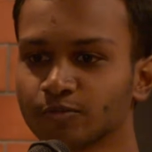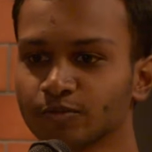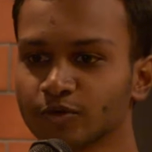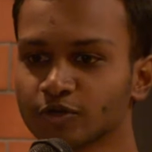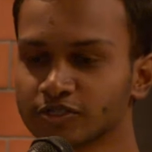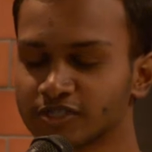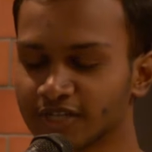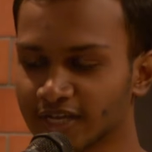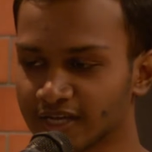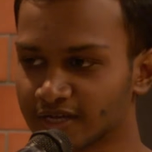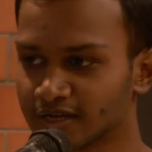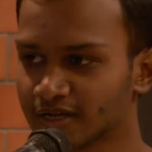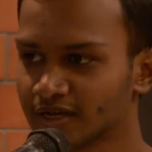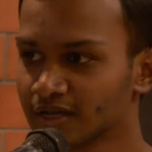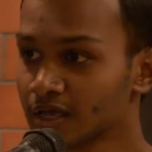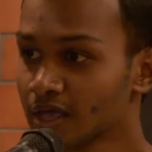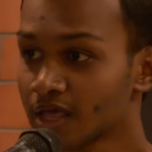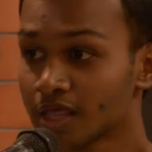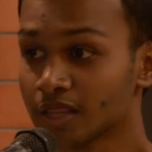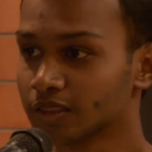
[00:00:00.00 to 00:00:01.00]
to music.
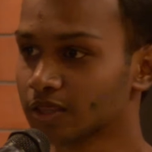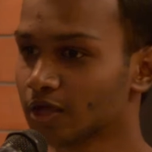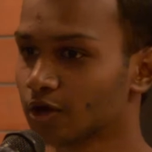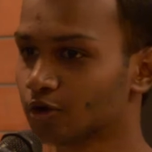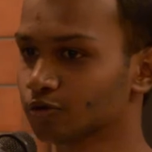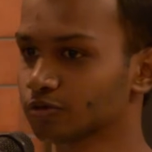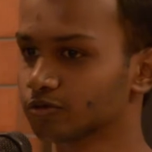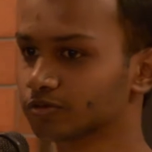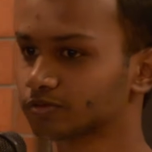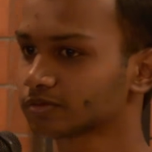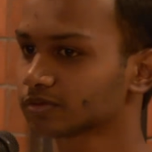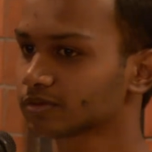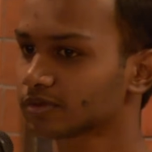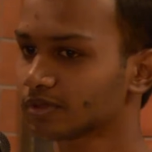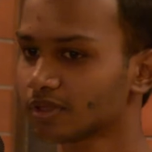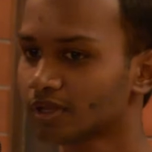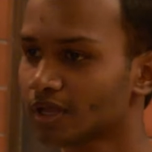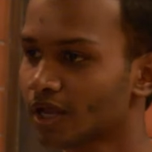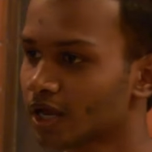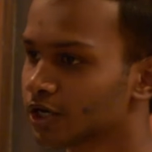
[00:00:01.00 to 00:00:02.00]
No,
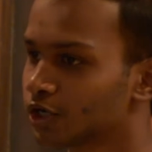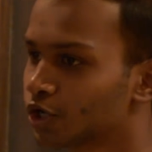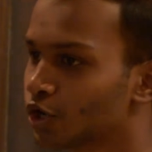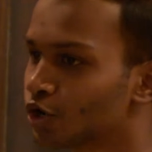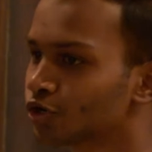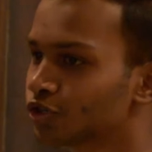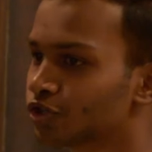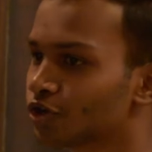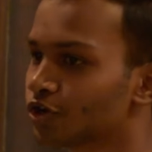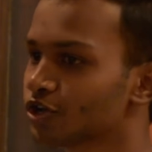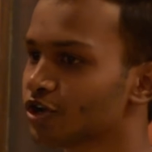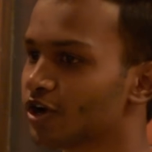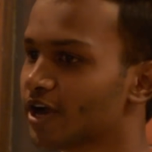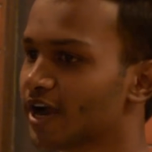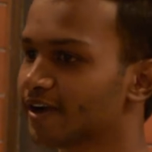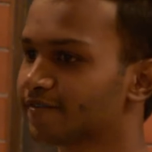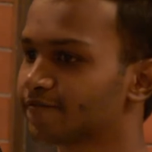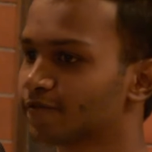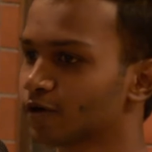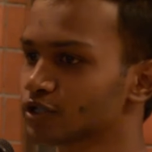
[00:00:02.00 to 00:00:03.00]
don't throw your
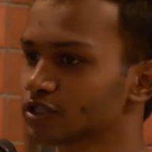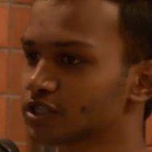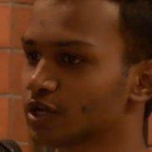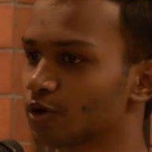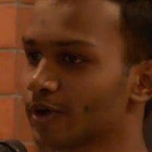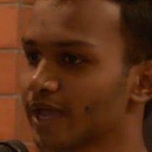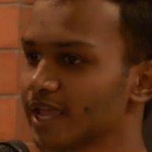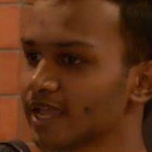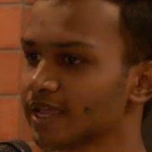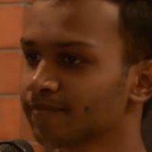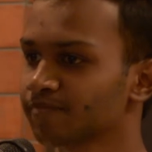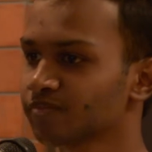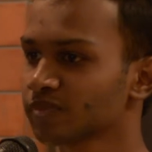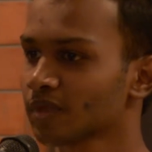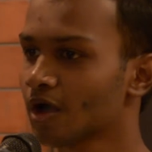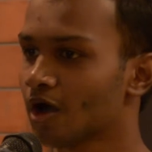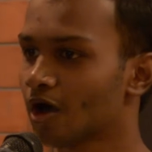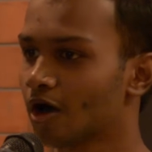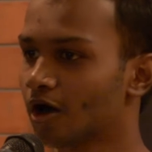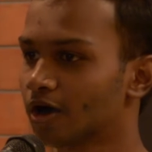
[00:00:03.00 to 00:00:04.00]
headphones away
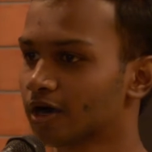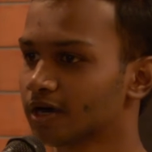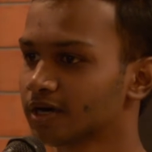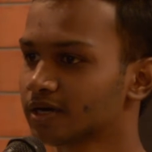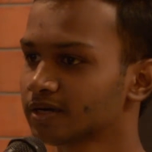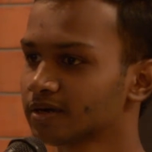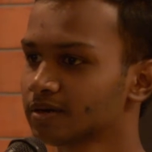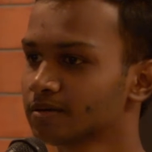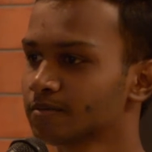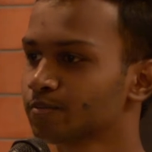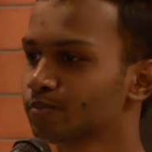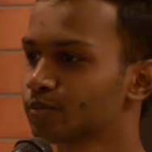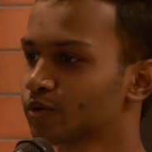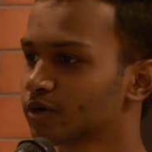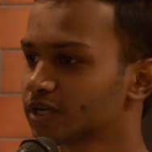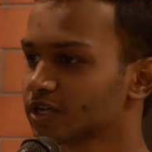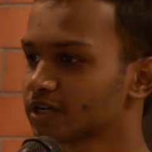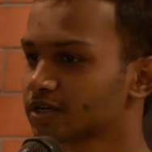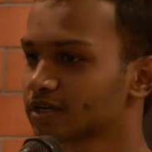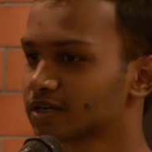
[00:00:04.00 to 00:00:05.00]
or
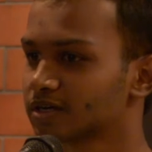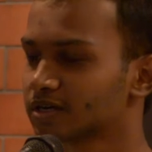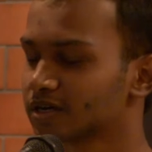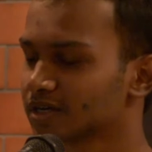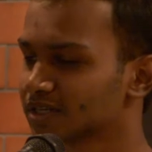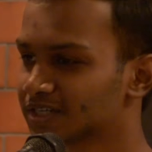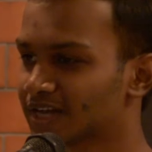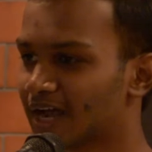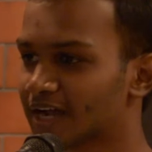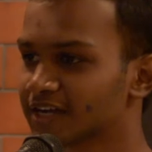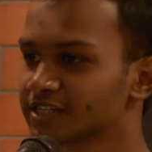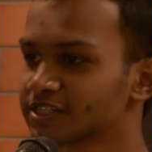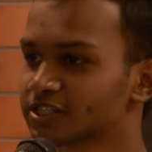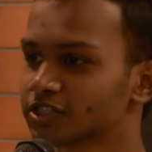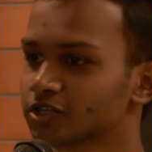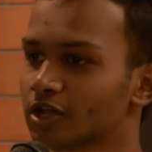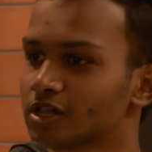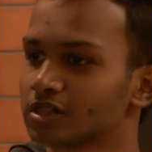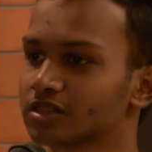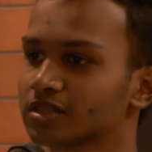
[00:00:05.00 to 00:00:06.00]
put your
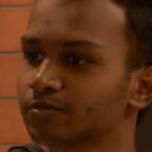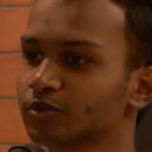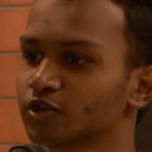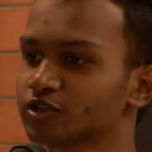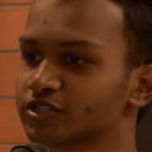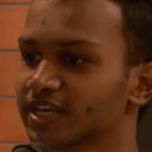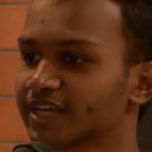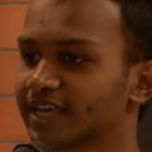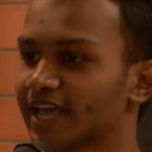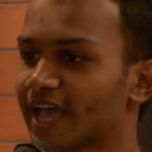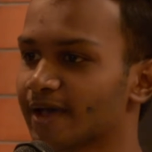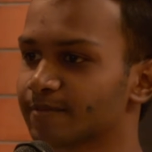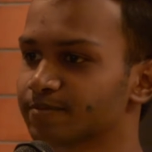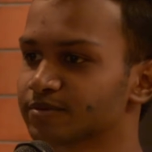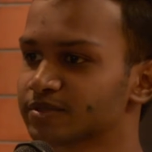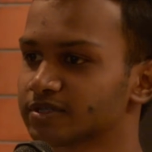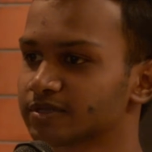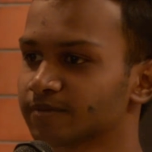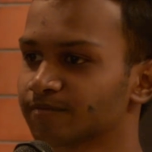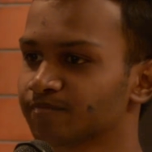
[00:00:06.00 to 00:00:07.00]
uninstall the music
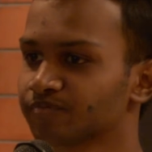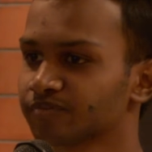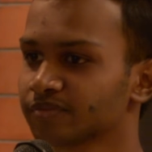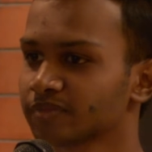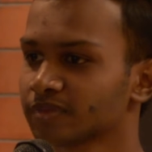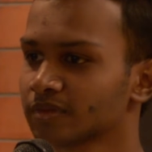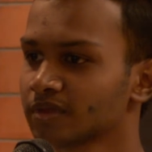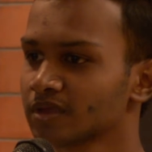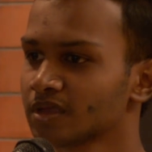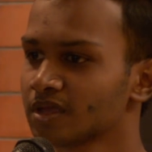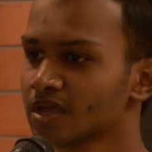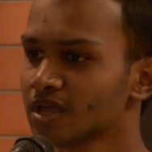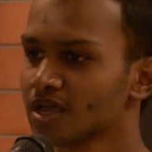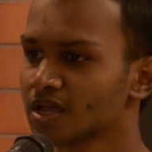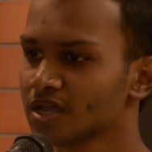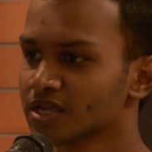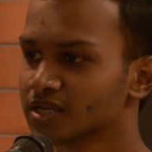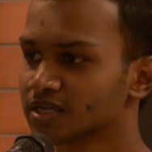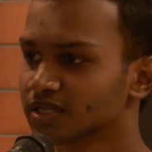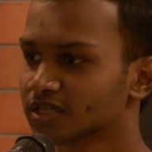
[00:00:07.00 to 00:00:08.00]
apps.
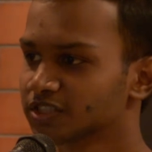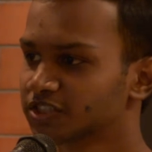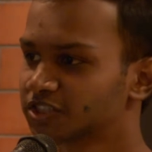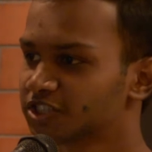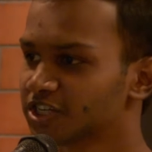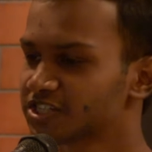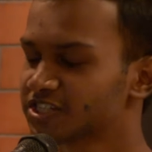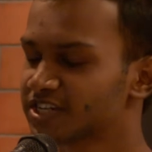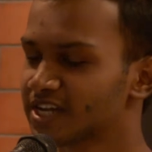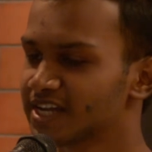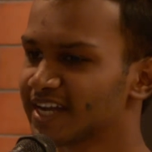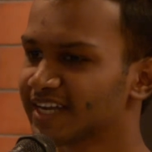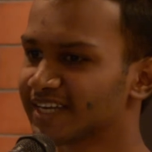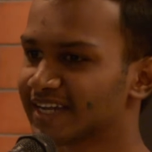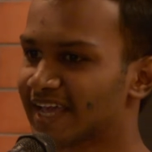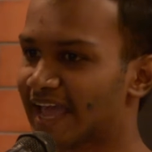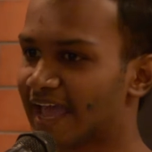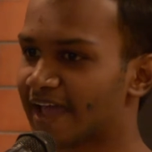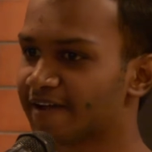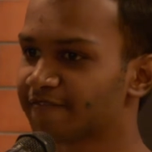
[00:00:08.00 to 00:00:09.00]
Just delete
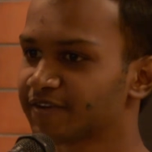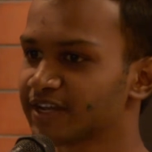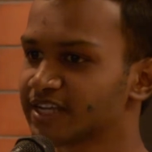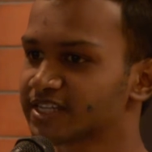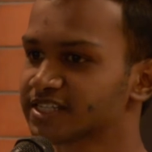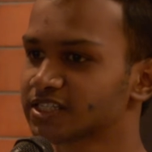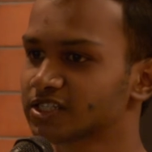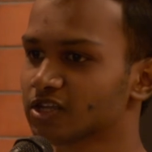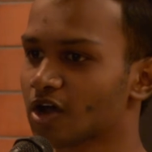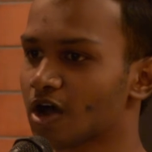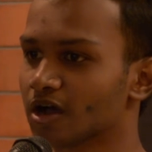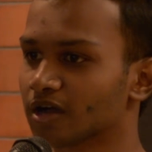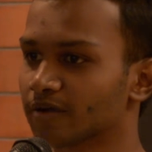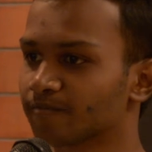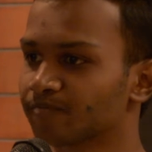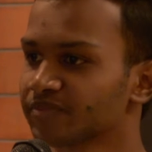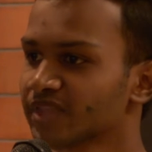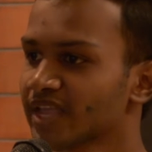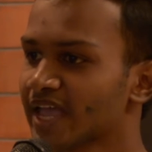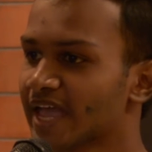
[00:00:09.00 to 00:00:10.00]
every
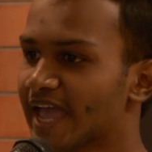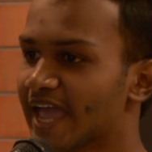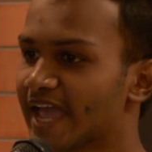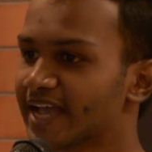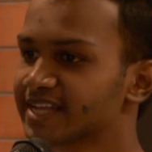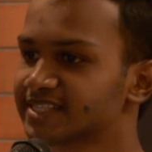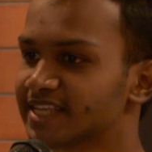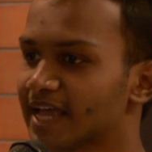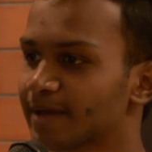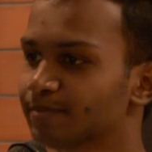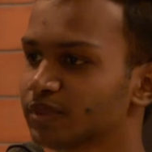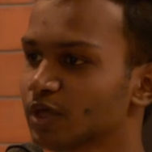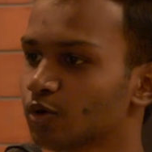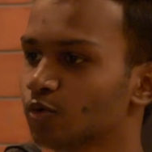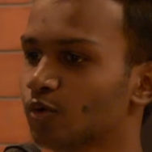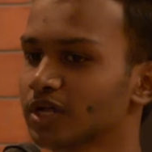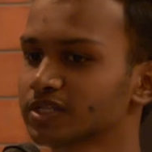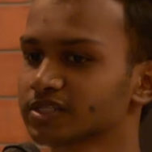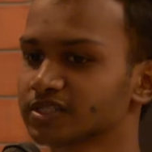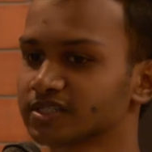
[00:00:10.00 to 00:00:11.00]
song except the
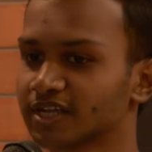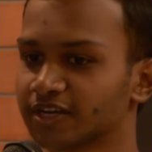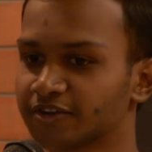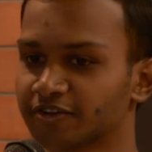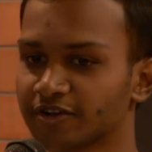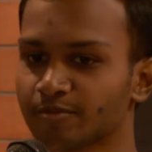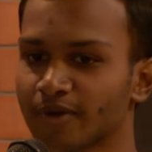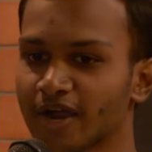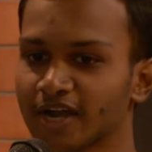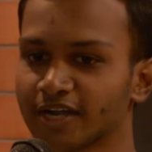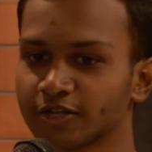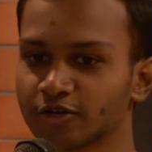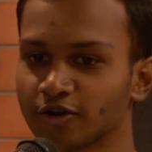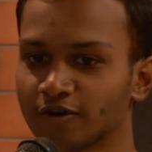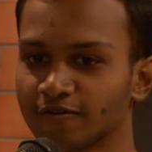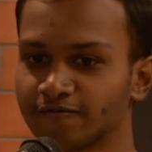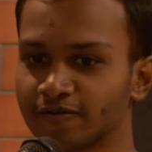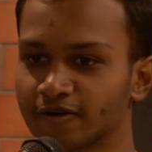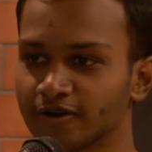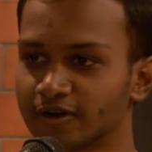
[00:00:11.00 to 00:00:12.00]
ones that remind you
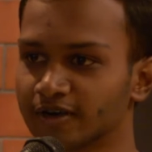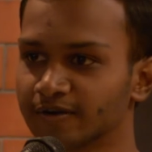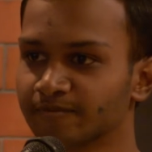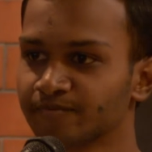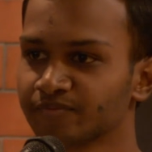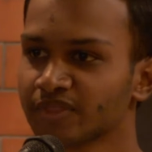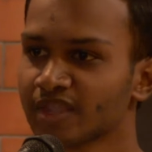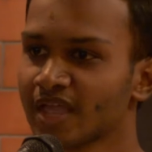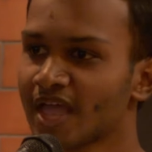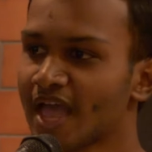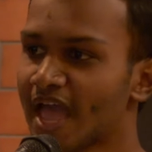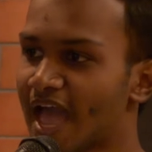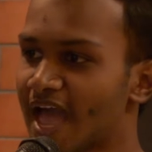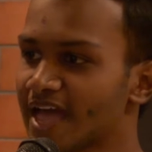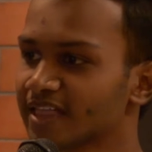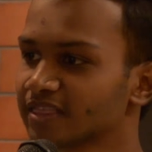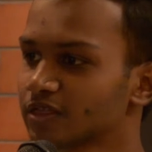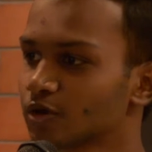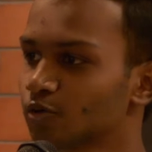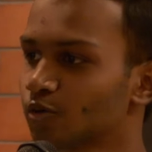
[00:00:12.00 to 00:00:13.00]
of her
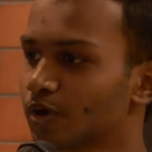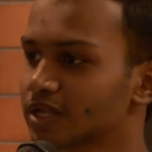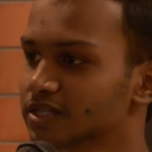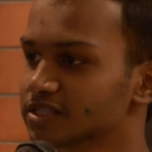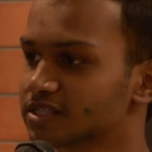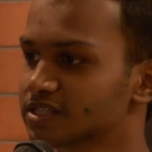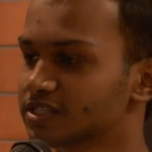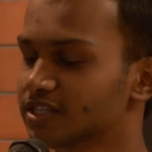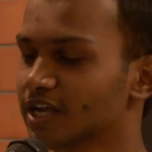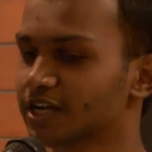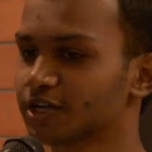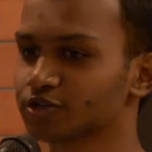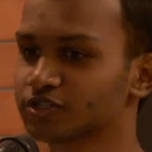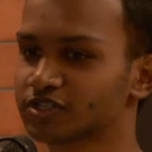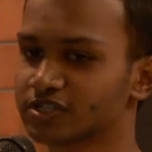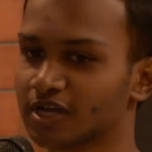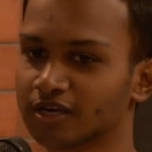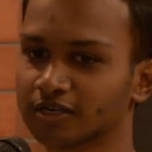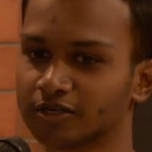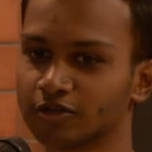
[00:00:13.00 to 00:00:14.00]
and the ones that you
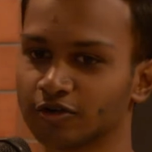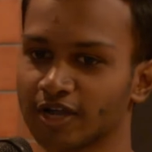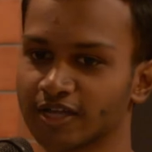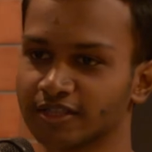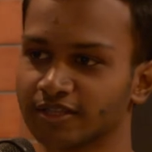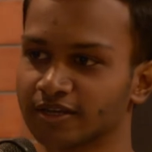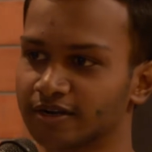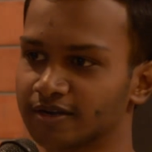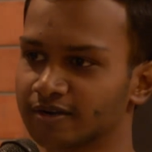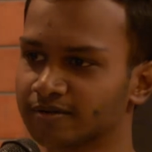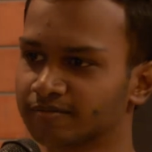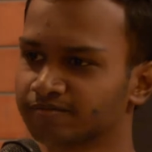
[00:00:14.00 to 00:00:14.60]
sung together.